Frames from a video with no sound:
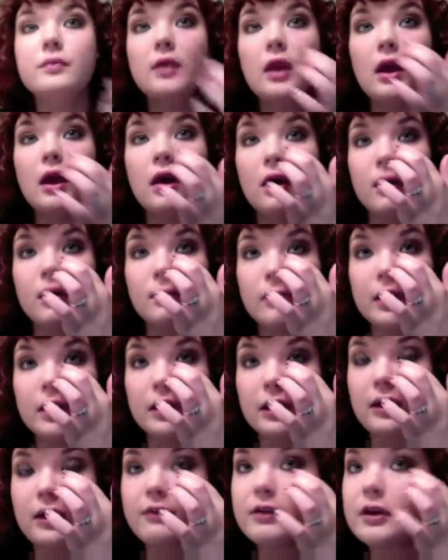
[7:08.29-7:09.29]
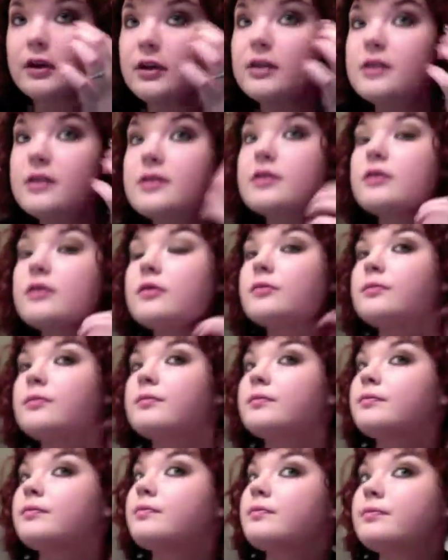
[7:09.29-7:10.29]
I love it. So
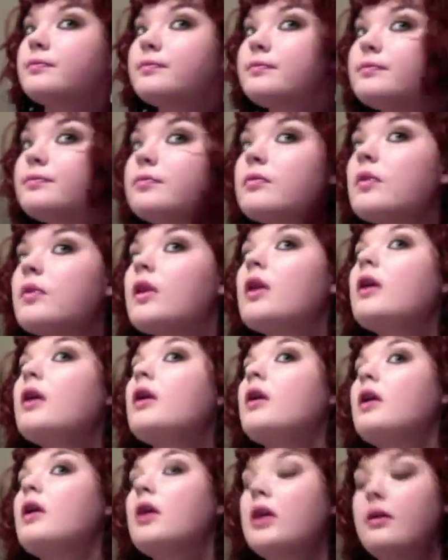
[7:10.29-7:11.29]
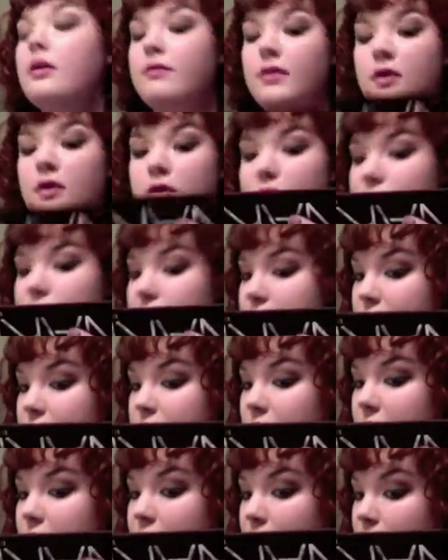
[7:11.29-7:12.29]
if you're interested in
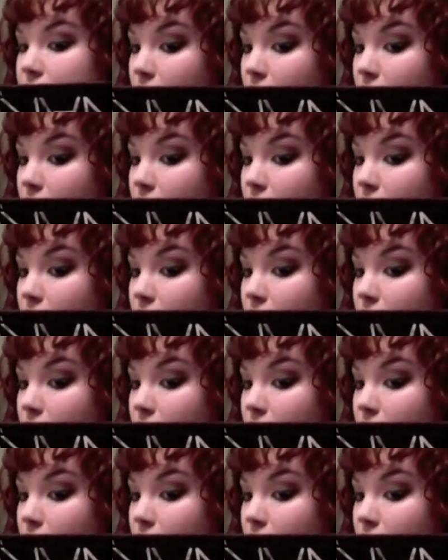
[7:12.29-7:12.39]
having